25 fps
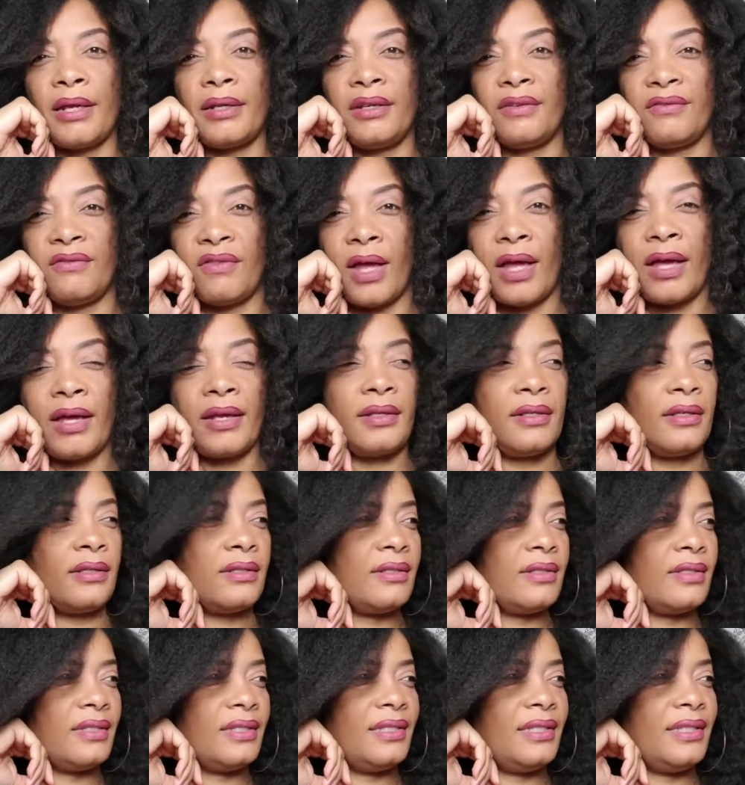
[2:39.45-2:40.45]
by
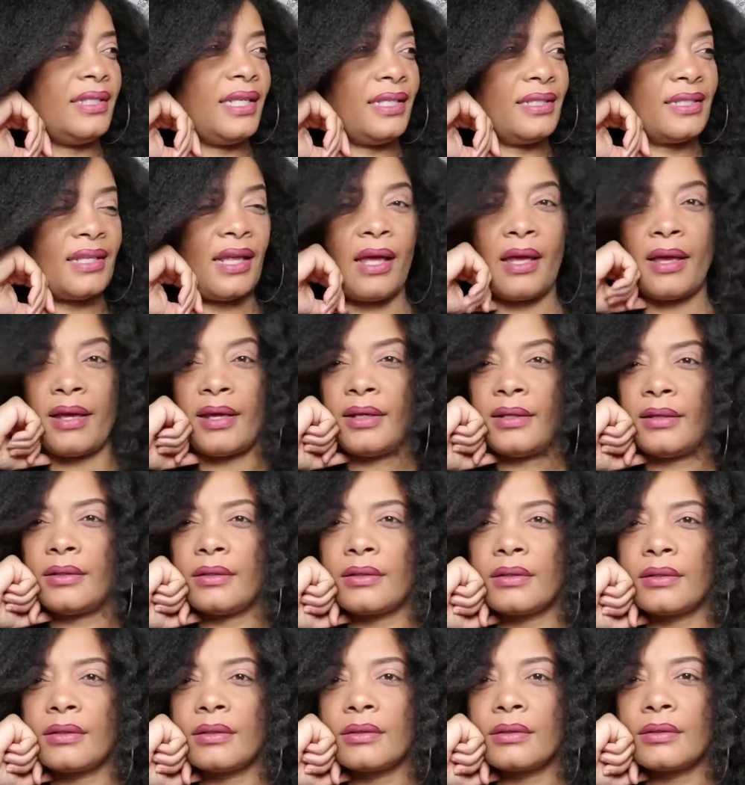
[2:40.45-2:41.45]
divine
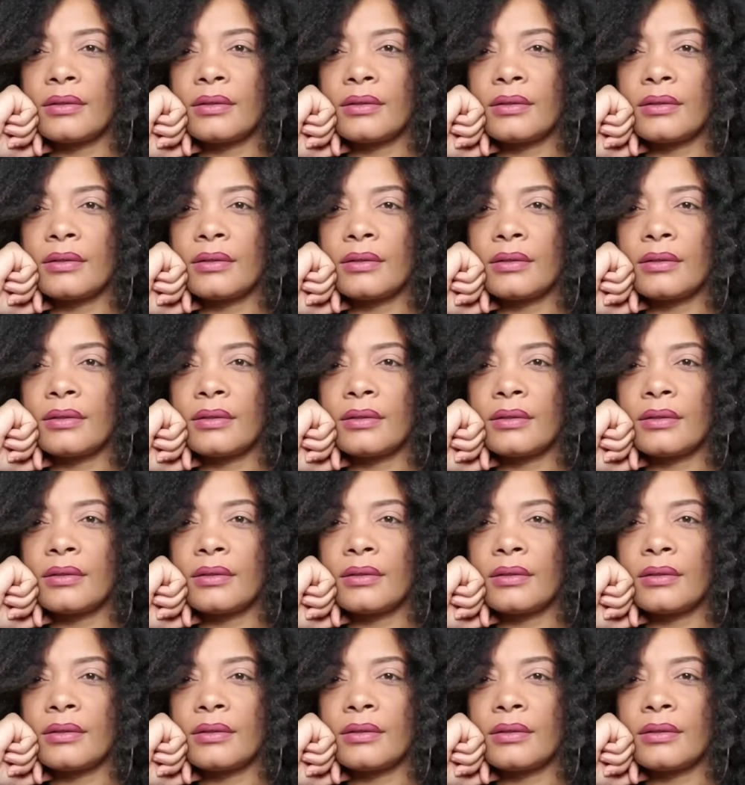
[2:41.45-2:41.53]
design.